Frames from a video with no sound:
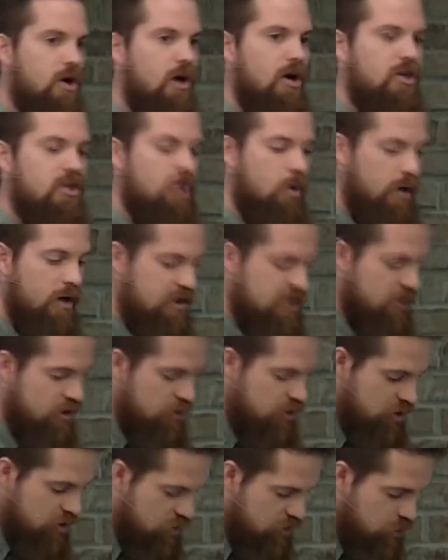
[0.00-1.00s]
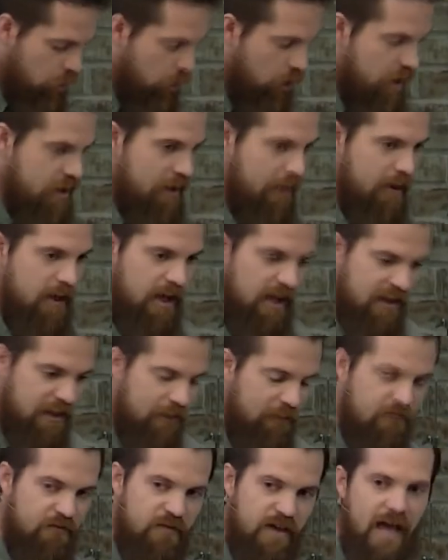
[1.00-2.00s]
on going to destroy the
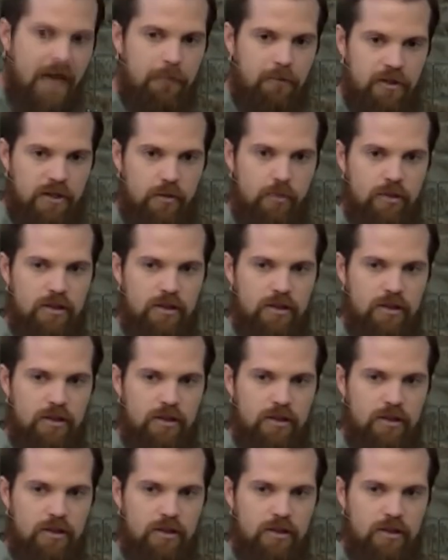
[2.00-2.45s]
family